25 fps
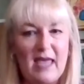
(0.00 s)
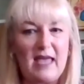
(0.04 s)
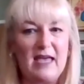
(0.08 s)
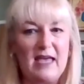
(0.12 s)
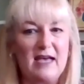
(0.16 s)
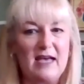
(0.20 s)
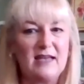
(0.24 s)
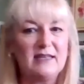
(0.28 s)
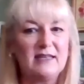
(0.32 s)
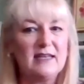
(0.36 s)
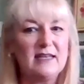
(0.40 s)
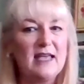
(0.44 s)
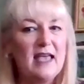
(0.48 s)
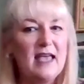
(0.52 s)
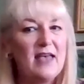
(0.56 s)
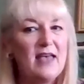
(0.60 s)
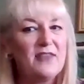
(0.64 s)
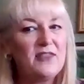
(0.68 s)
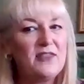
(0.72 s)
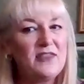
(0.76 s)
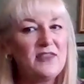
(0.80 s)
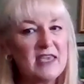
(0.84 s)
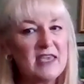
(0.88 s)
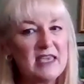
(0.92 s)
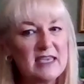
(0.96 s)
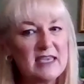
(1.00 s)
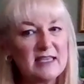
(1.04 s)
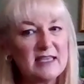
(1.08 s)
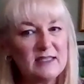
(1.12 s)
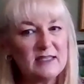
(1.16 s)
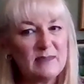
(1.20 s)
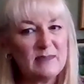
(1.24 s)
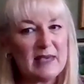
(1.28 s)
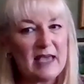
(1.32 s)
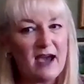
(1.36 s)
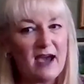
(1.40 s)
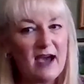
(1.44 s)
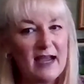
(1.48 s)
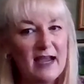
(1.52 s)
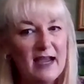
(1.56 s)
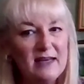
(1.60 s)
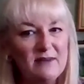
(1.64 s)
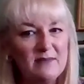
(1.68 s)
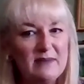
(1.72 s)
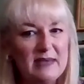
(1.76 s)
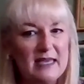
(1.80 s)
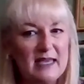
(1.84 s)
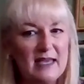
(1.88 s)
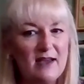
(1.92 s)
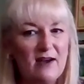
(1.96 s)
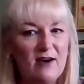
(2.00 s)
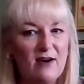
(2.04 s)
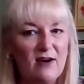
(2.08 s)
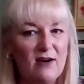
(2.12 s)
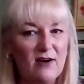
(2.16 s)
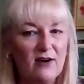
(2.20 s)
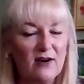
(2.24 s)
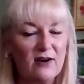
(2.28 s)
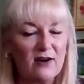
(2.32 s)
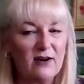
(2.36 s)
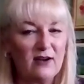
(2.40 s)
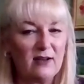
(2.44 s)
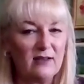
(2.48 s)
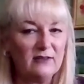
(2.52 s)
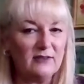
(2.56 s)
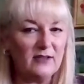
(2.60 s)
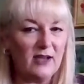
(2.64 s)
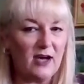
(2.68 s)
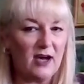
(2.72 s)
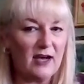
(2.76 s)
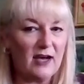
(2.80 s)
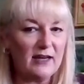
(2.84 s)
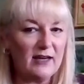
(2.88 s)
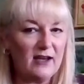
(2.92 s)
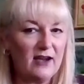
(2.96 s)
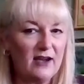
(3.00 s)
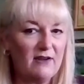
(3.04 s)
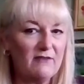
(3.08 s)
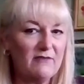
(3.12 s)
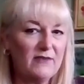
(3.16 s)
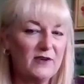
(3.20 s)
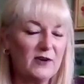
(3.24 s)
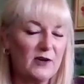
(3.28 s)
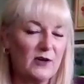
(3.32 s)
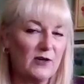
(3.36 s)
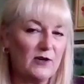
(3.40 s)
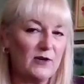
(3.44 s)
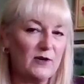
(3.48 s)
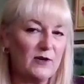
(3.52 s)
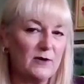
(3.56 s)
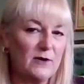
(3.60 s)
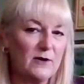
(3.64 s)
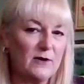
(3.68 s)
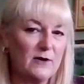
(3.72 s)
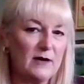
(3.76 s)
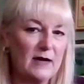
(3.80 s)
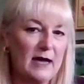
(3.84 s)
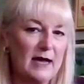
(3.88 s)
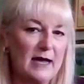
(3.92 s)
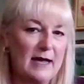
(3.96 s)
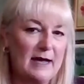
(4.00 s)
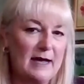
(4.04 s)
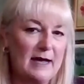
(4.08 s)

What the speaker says: and these behind me are a lot of her